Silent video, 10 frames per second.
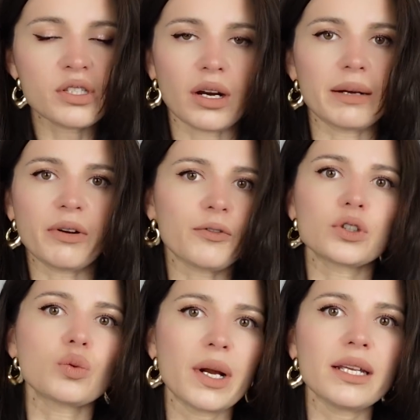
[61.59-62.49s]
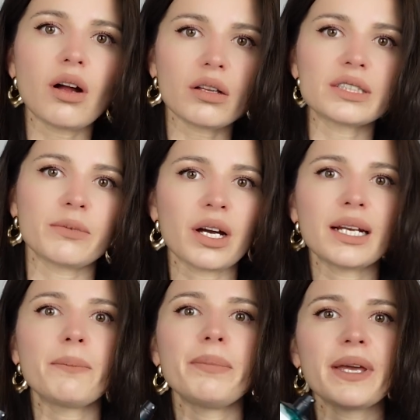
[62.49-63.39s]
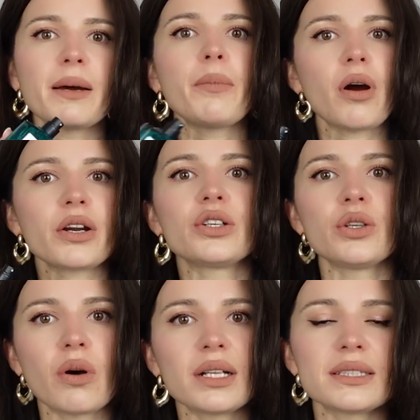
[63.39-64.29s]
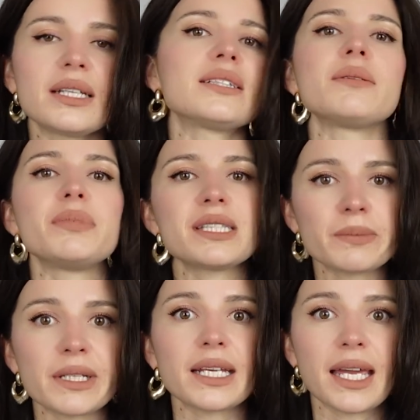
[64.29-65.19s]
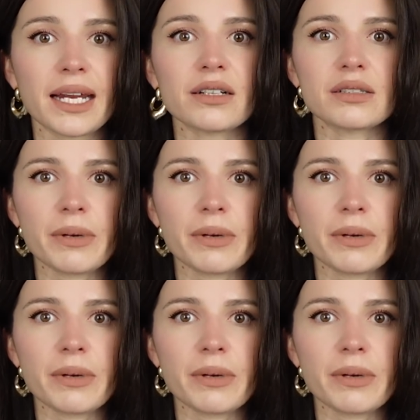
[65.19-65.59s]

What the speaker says: sorry, but for $20, I'm not gonna pick apart nuances and be splitting hairs